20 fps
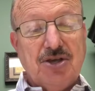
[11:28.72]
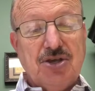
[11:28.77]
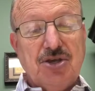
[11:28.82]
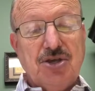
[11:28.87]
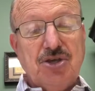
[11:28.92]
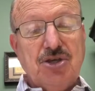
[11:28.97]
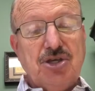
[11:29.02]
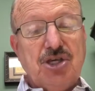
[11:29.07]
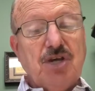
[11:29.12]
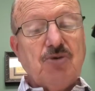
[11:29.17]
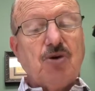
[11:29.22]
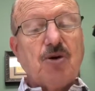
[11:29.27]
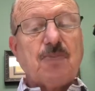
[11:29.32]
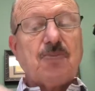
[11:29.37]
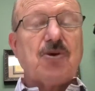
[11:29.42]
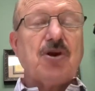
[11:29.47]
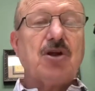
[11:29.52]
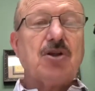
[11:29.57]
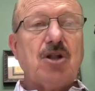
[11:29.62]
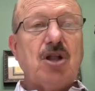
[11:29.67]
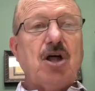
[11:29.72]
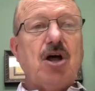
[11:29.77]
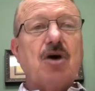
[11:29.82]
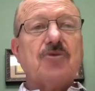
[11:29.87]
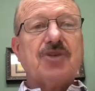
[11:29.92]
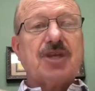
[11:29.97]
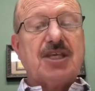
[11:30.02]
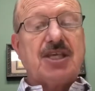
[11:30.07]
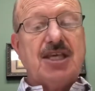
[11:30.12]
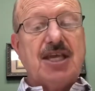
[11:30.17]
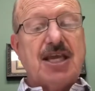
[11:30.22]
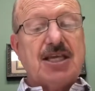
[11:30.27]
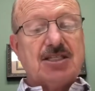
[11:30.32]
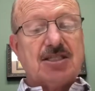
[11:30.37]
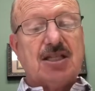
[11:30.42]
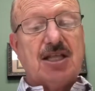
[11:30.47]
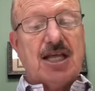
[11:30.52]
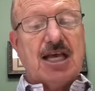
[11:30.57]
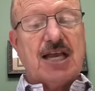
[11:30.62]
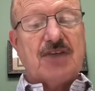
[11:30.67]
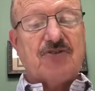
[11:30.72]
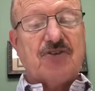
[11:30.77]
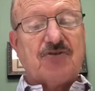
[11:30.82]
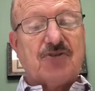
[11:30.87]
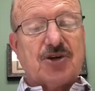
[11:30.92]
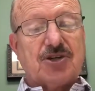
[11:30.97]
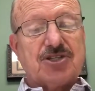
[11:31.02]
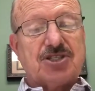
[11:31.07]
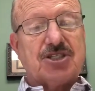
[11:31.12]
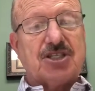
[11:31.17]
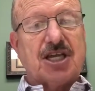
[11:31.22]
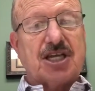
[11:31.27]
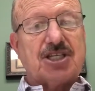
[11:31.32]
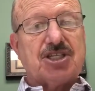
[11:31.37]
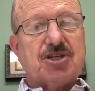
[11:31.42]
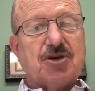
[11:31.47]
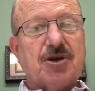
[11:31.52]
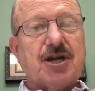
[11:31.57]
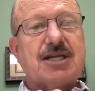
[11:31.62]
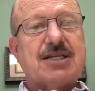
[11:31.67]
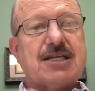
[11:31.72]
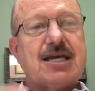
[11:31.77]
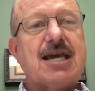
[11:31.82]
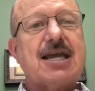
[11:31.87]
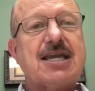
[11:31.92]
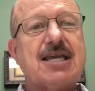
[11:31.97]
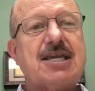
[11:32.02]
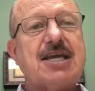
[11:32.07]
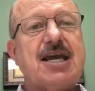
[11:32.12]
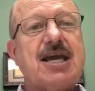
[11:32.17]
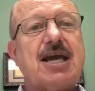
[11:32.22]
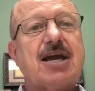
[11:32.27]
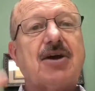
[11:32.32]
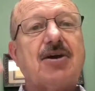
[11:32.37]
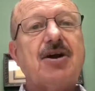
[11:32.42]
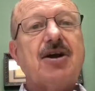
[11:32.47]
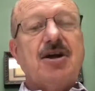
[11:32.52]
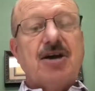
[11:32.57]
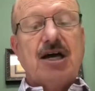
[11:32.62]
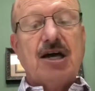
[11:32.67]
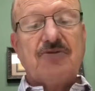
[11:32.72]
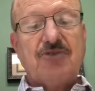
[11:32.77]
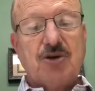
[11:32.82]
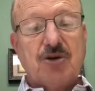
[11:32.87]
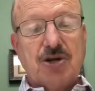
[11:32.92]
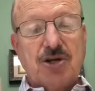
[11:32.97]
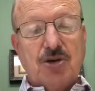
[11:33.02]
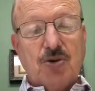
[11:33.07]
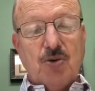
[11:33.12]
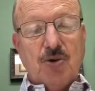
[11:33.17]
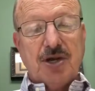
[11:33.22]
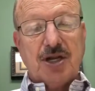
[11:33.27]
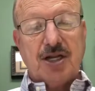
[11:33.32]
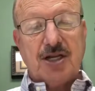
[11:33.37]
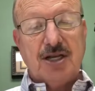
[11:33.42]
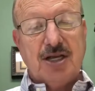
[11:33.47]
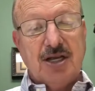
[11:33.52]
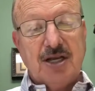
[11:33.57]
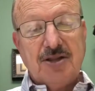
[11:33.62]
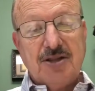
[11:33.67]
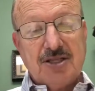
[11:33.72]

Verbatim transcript: you will prolong the king's life in verse 6. You're going to take care of your anointed.